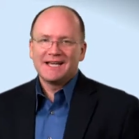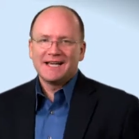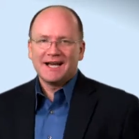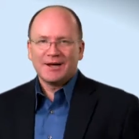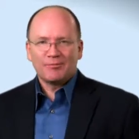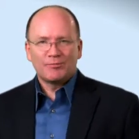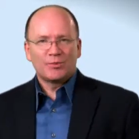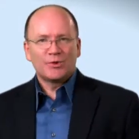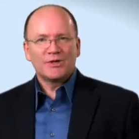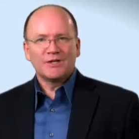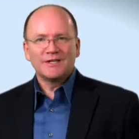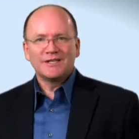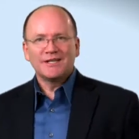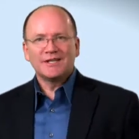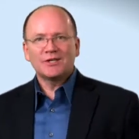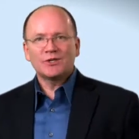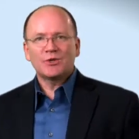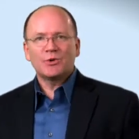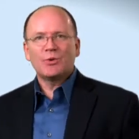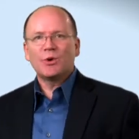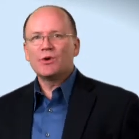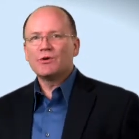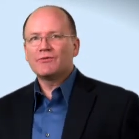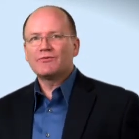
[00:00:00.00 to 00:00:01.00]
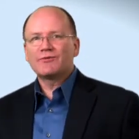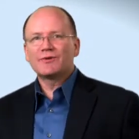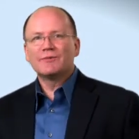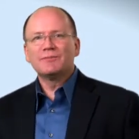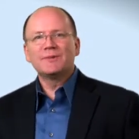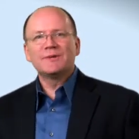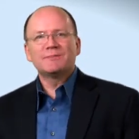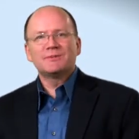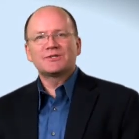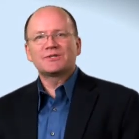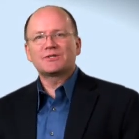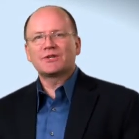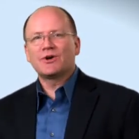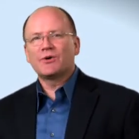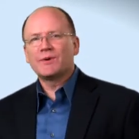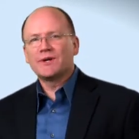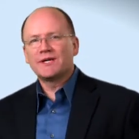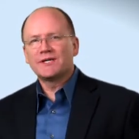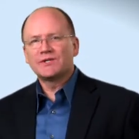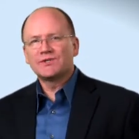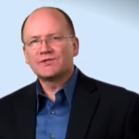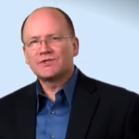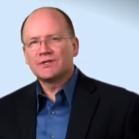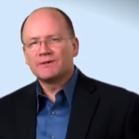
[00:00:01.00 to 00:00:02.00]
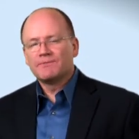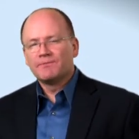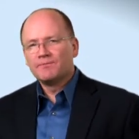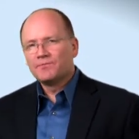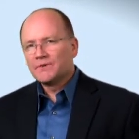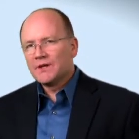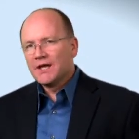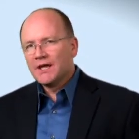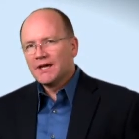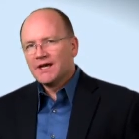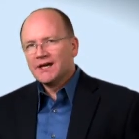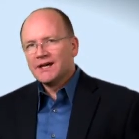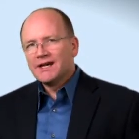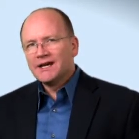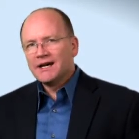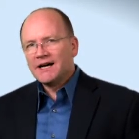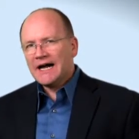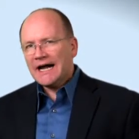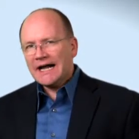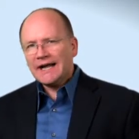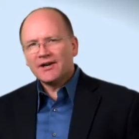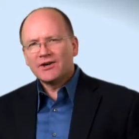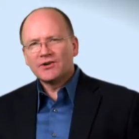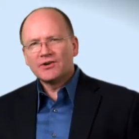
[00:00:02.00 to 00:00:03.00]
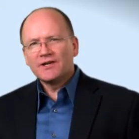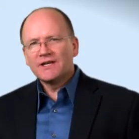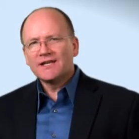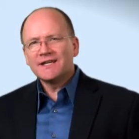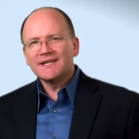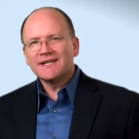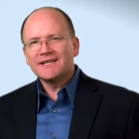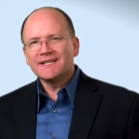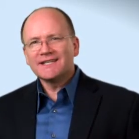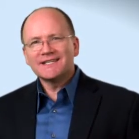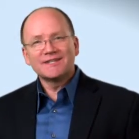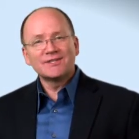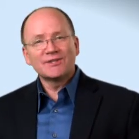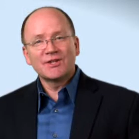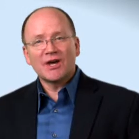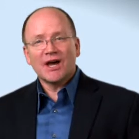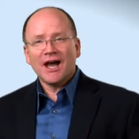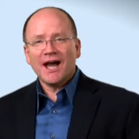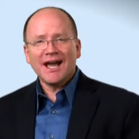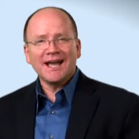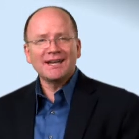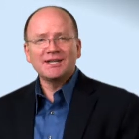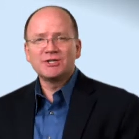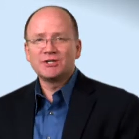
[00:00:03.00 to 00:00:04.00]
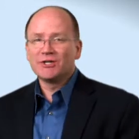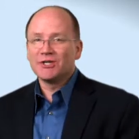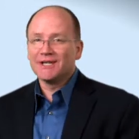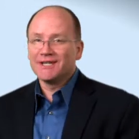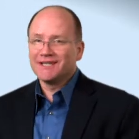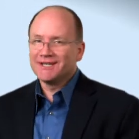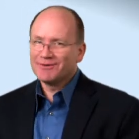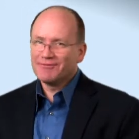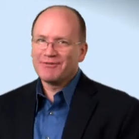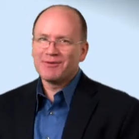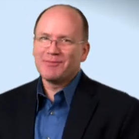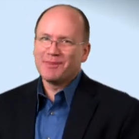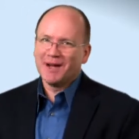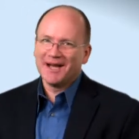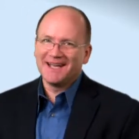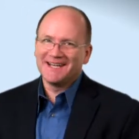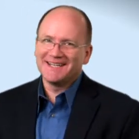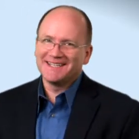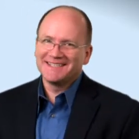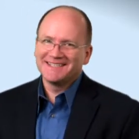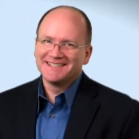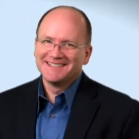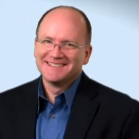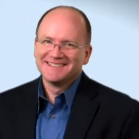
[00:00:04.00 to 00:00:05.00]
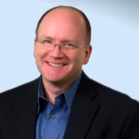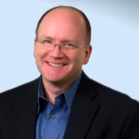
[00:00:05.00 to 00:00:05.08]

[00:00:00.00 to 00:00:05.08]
A brilliant quote from Bibesco is, "Irony is the hygiene of the mind."